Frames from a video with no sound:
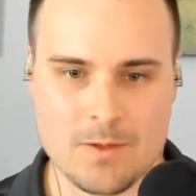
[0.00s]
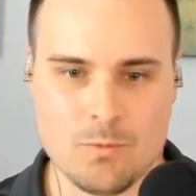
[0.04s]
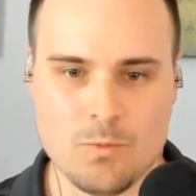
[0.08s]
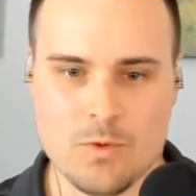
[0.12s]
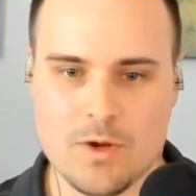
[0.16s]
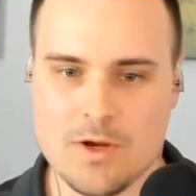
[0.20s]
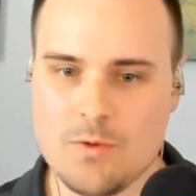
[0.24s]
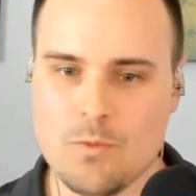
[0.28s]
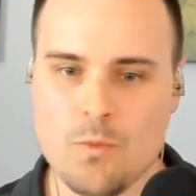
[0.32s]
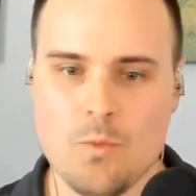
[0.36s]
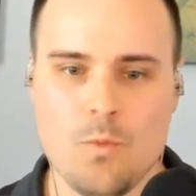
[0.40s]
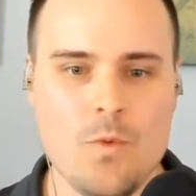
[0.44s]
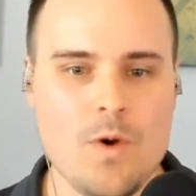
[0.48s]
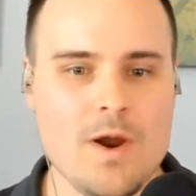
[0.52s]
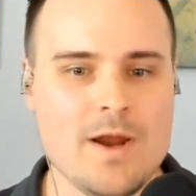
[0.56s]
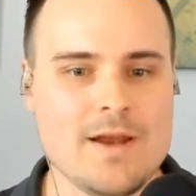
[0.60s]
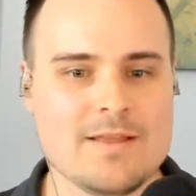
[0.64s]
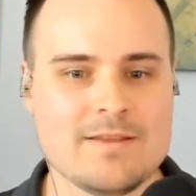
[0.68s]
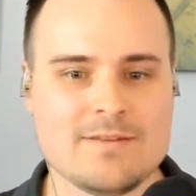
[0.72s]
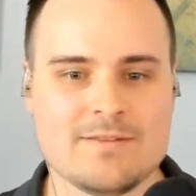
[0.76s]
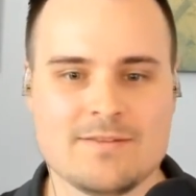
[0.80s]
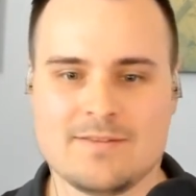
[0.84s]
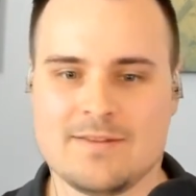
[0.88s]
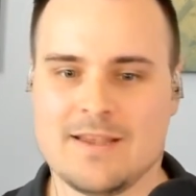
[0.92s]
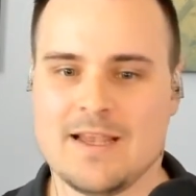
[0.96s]
What
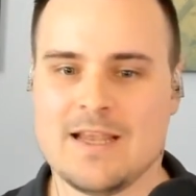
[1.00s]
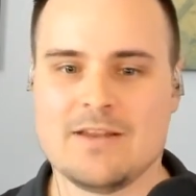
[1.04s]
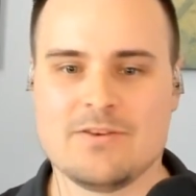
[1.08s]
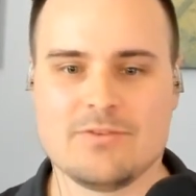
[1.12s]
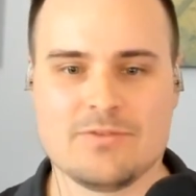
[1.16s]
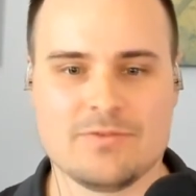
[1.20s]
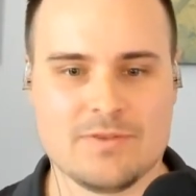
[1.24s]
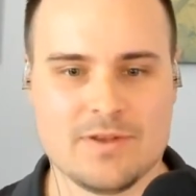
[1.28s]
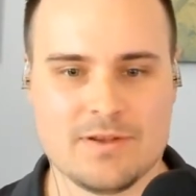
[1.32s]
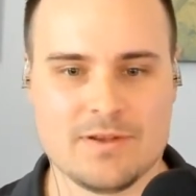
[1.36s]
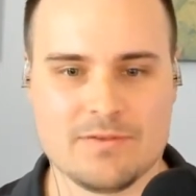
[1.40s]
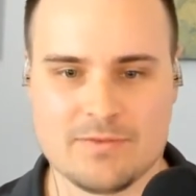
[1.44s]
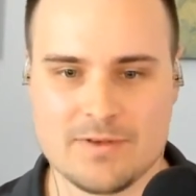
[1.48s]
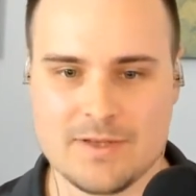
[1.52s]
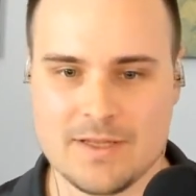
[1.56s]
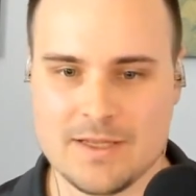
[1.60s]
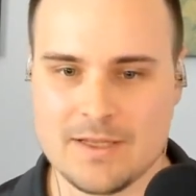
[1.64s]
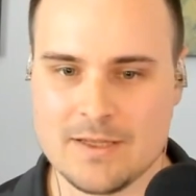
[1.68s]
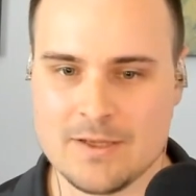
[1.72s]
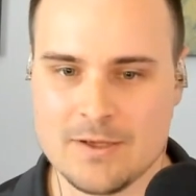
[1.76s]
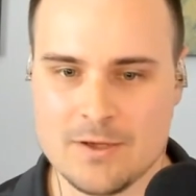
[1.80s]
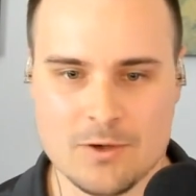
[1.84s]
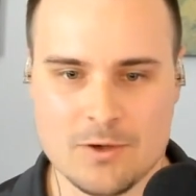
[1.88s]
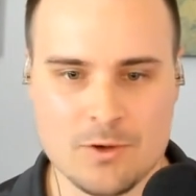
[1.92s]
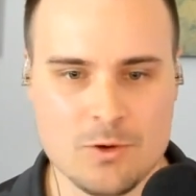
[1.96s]
is Sage
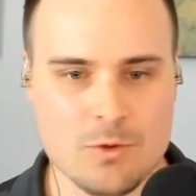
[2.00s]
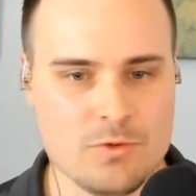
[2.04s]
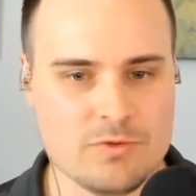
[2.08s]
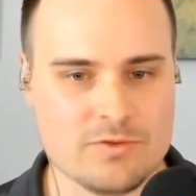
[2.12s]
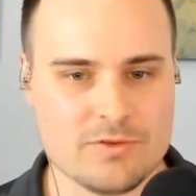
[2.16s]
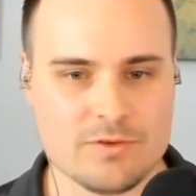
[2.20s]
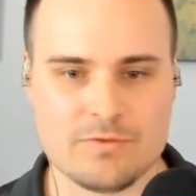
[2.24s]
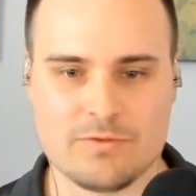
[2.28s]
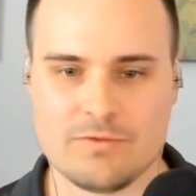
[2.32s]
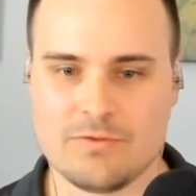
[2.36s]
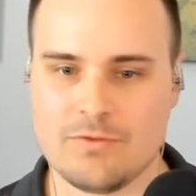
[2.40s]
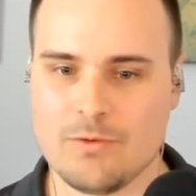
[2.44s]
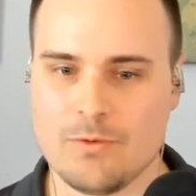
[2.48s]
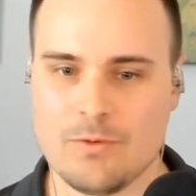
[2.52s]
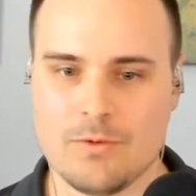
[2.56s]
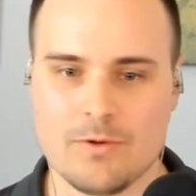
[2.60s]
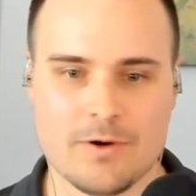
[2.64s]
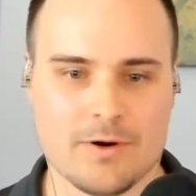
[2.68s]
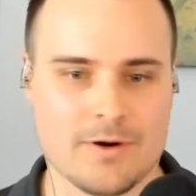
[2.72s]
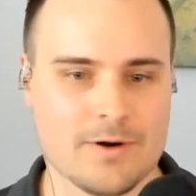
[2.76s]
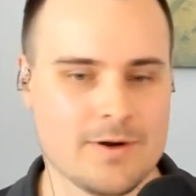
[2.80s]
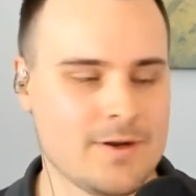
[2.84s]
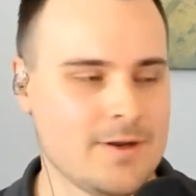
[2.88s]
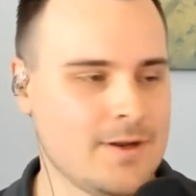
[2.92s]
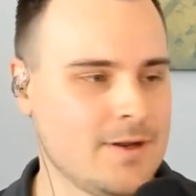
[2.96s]
50? Who's it
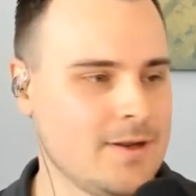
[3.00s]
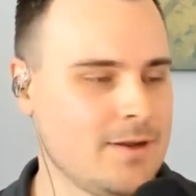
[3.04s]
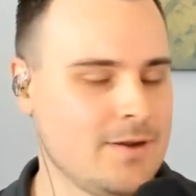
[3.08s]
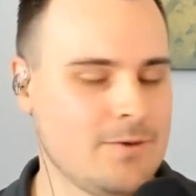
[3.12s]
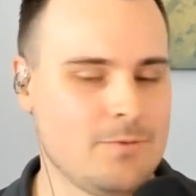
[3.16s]
for?